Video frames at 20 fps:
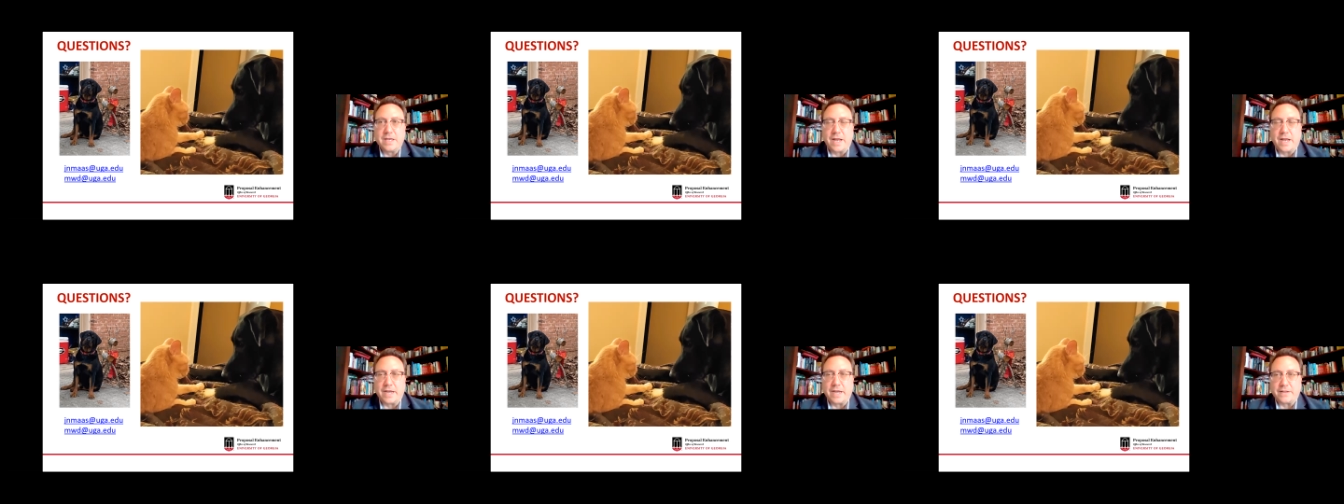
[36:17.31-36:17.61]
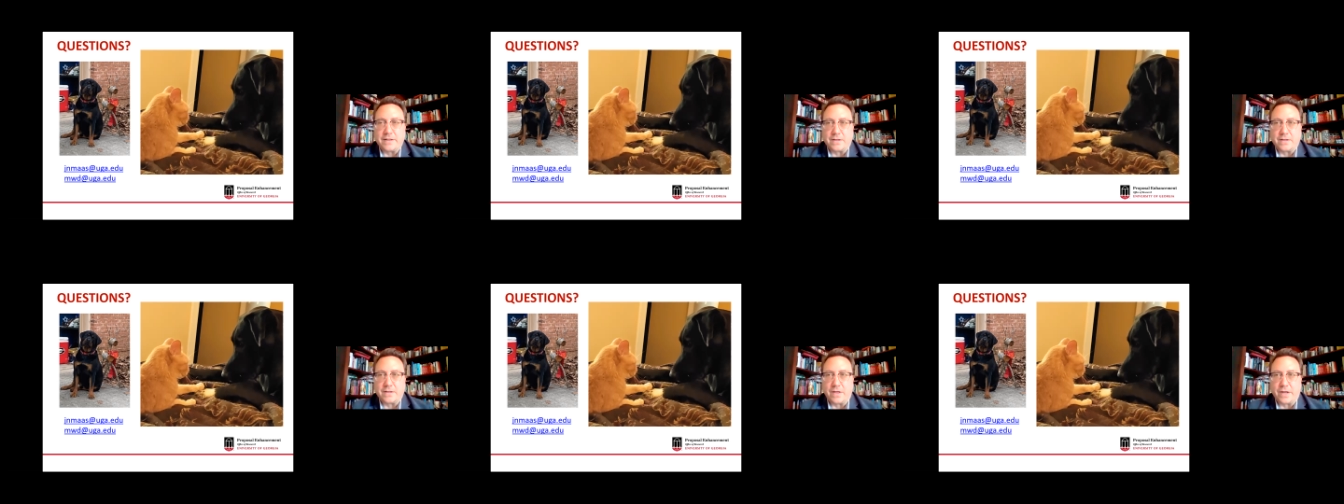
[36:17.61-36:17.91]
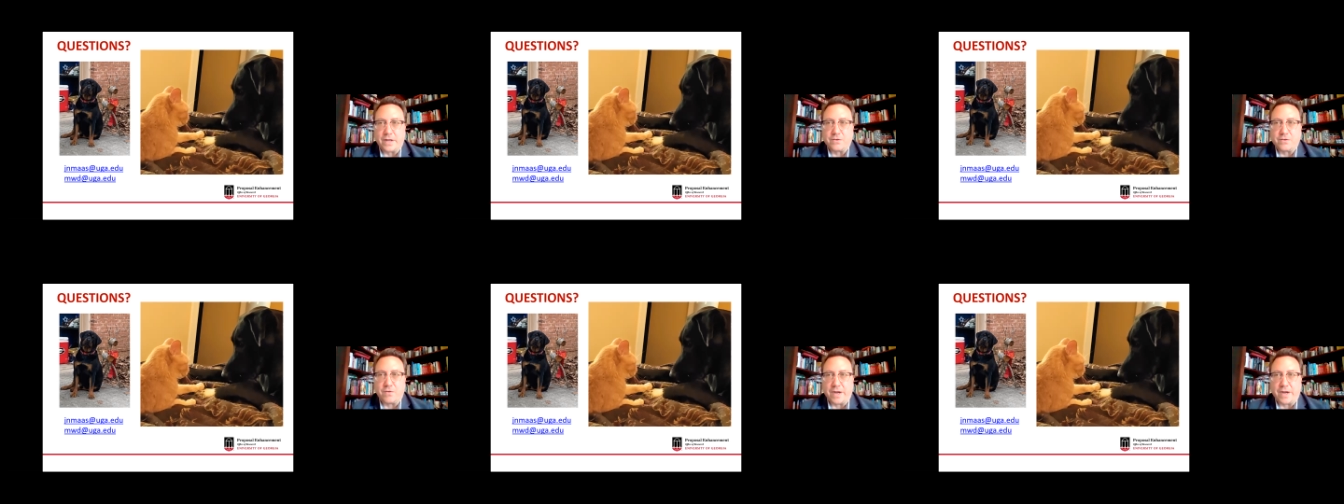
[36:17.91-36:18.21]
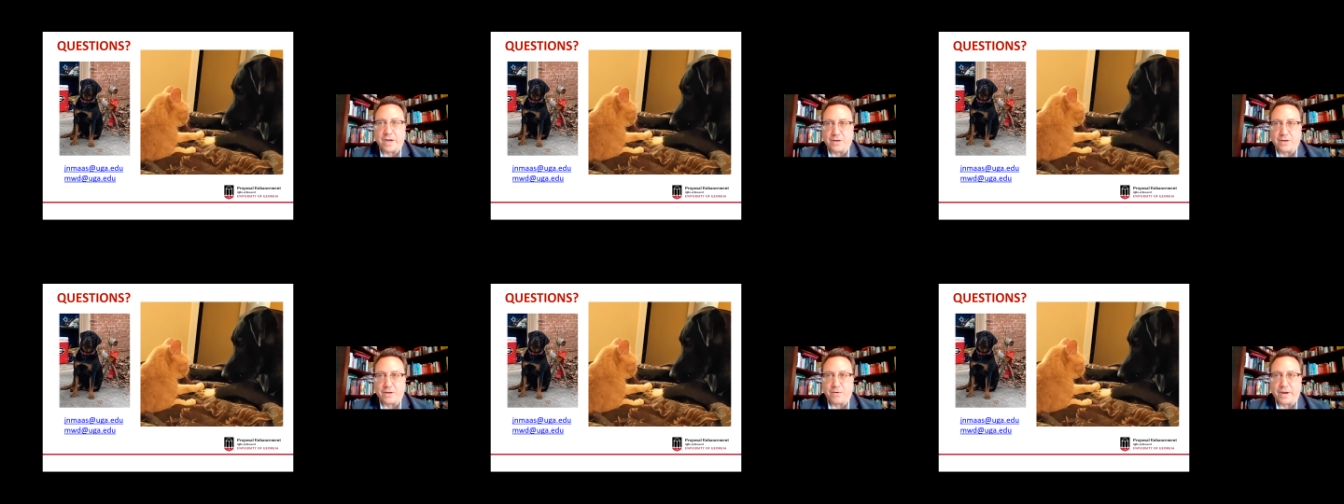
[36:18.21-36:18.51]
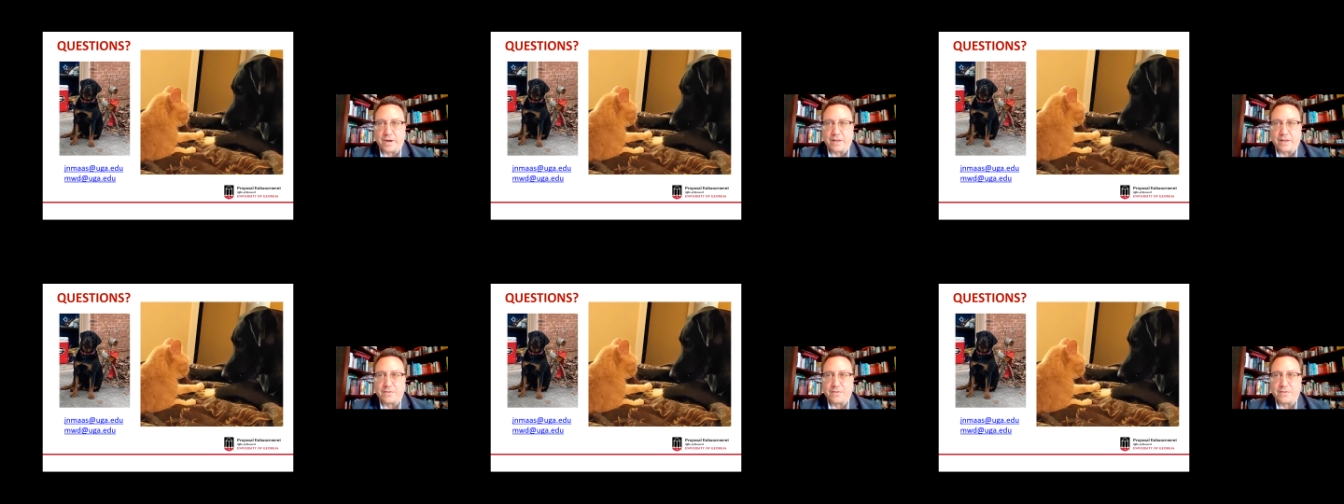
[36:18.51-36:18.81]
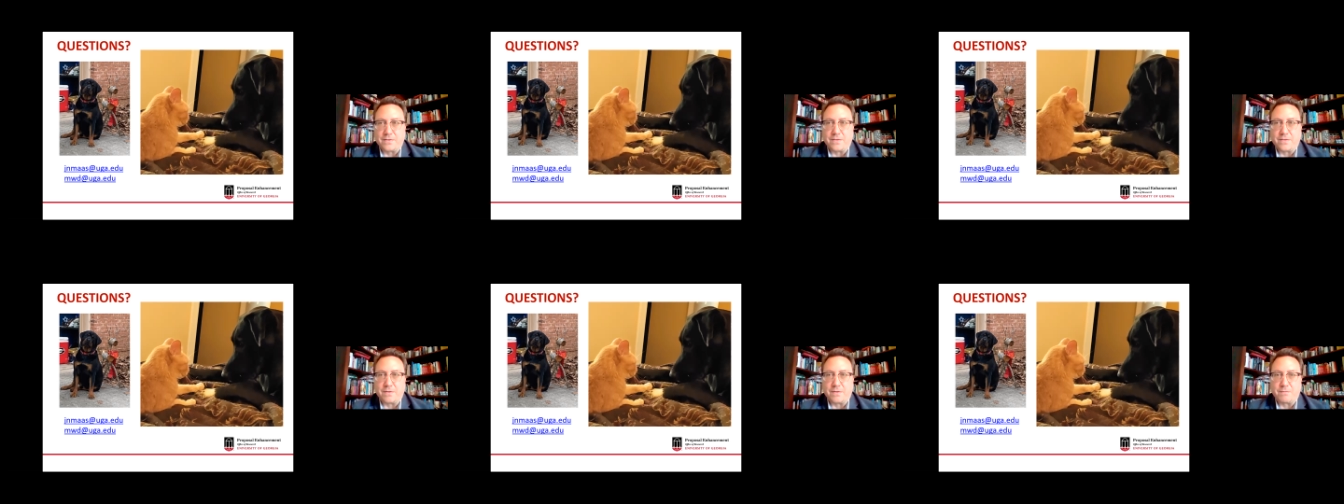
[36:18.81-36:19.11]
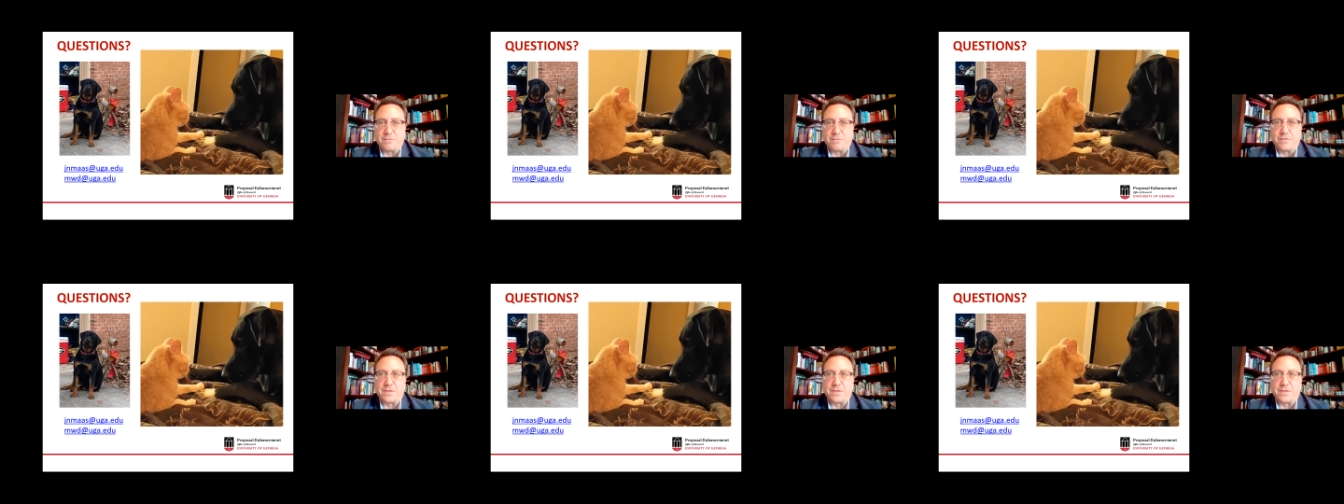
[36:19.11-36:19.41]
anything like training grants,
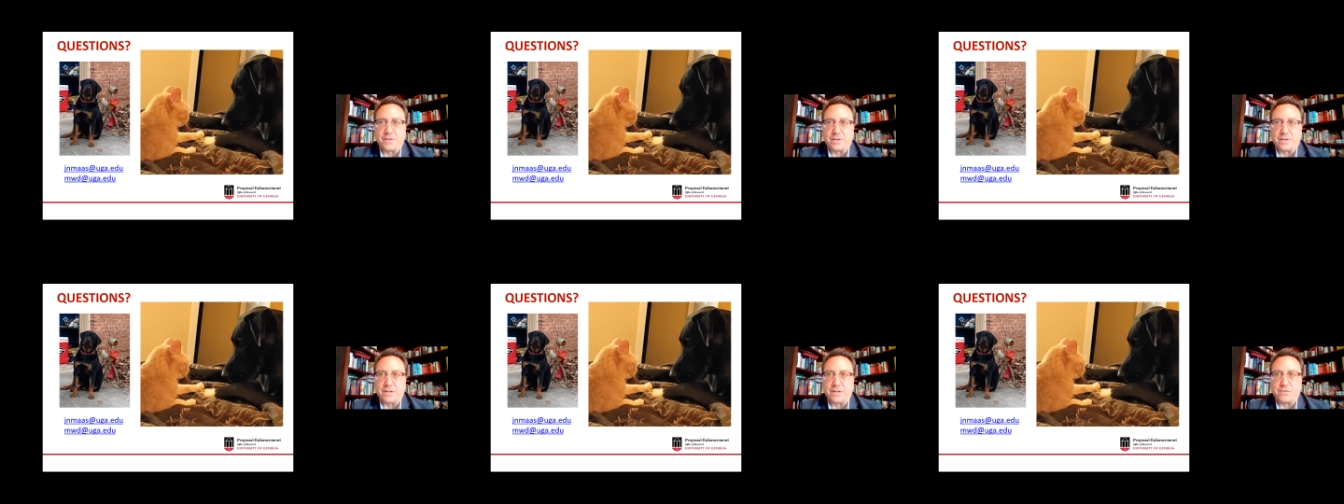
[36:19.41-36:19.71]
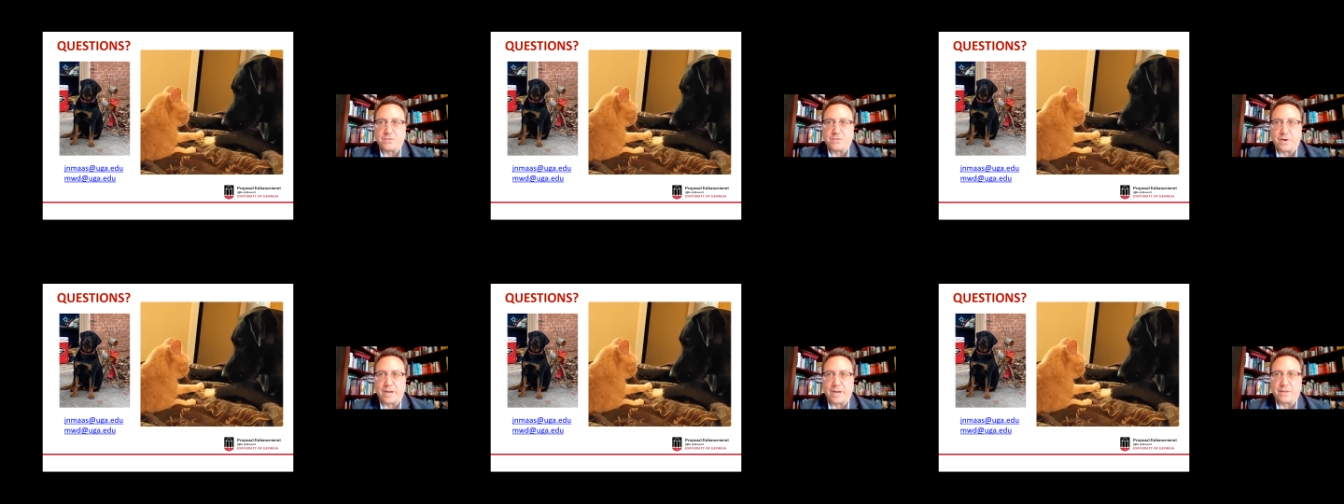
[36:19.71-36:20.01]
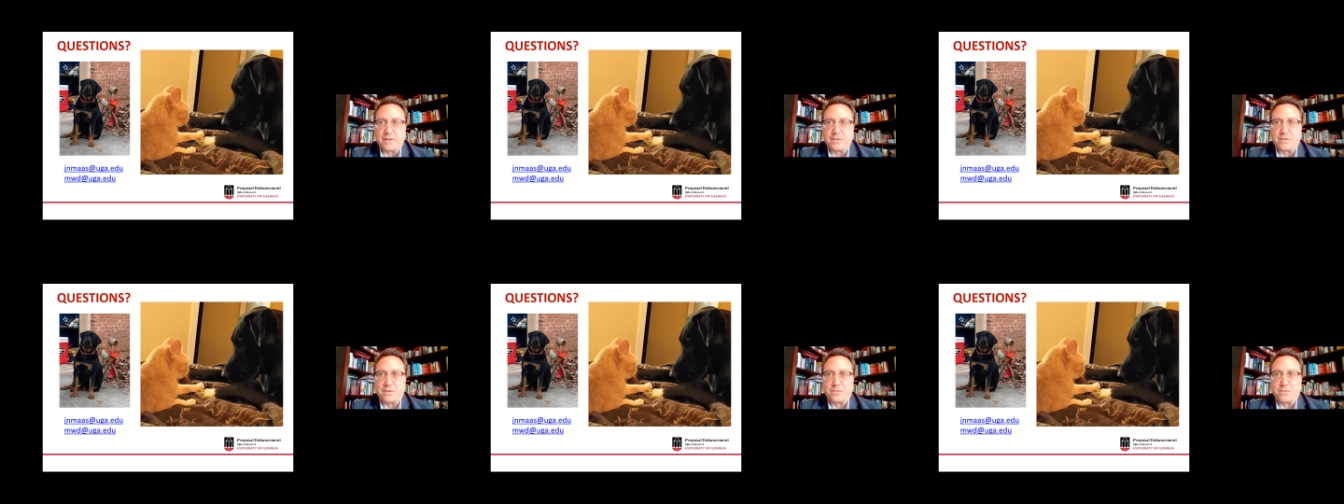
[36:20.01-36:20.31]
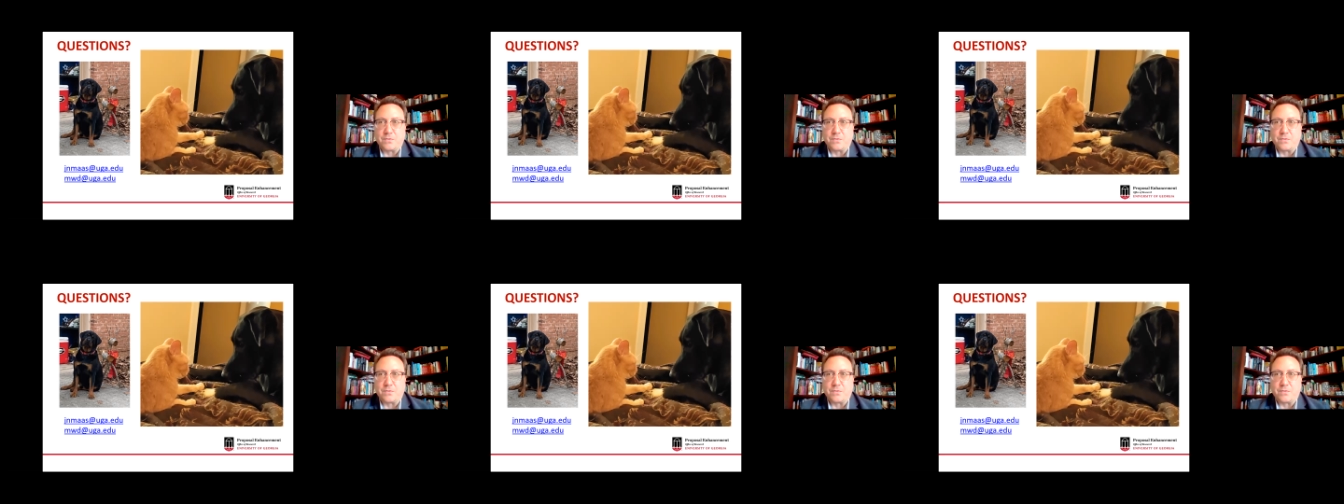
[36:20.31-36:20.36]
facilities grants,